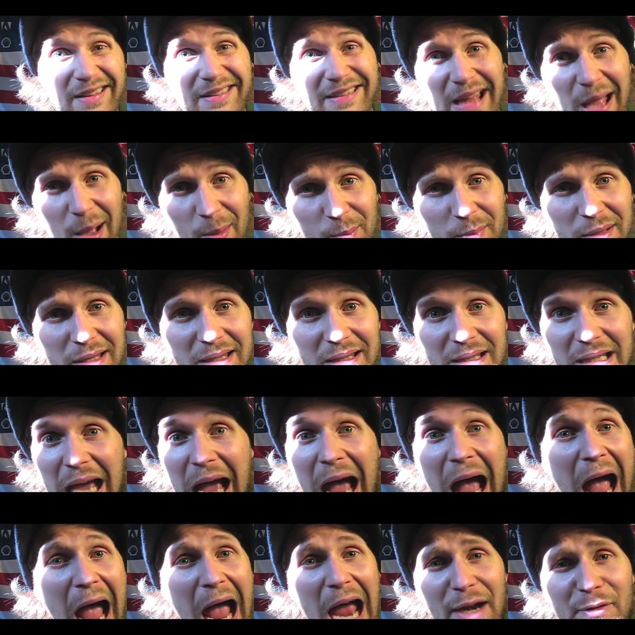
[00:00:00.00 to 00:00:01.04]
Now me,
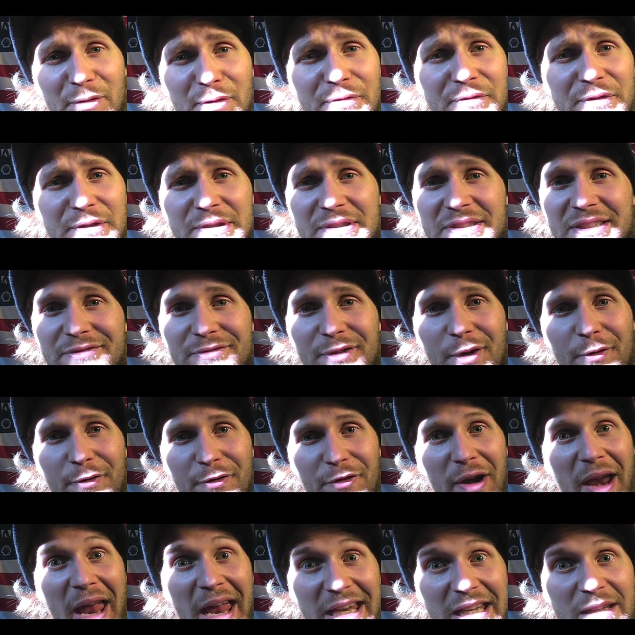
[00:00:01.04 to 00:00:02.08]
I refuse to vote
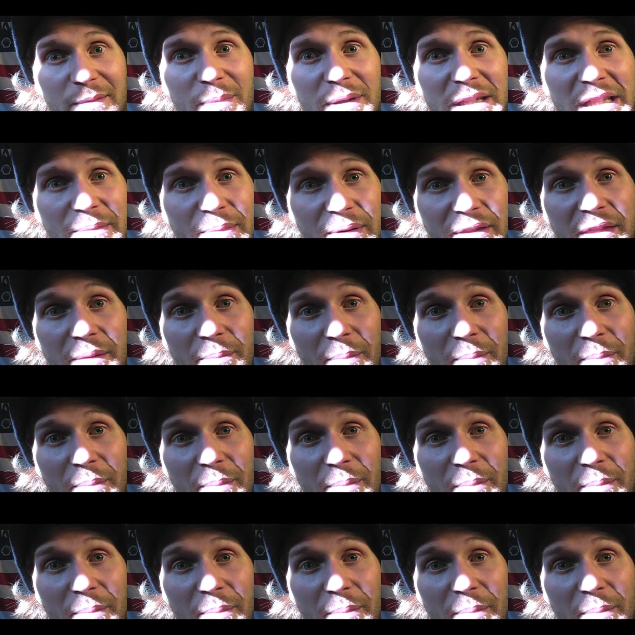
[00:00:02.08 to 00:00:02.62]
for anybody but the